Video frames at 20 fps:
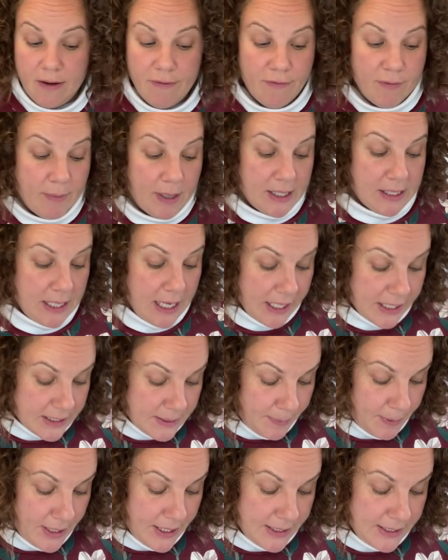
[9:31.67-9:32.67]
for my next
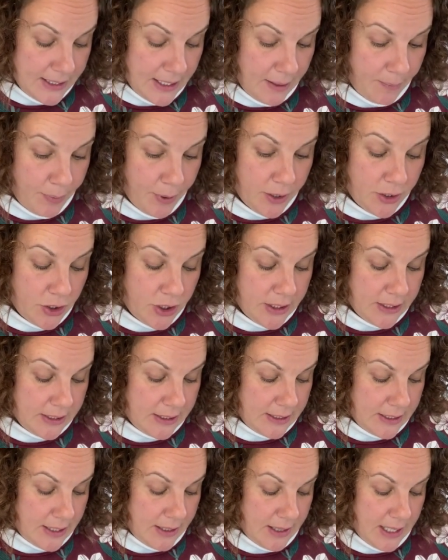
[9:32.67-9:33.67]
place that I
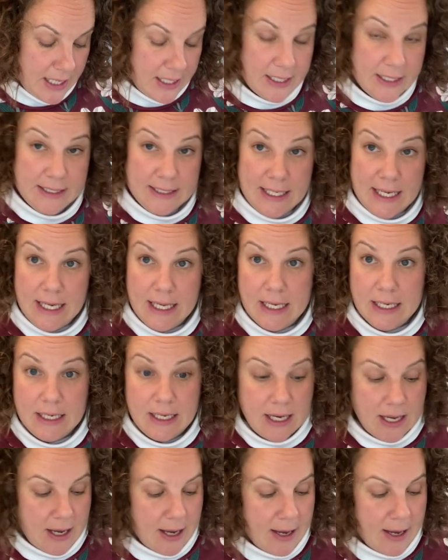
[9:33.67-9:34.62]
purchased, that is in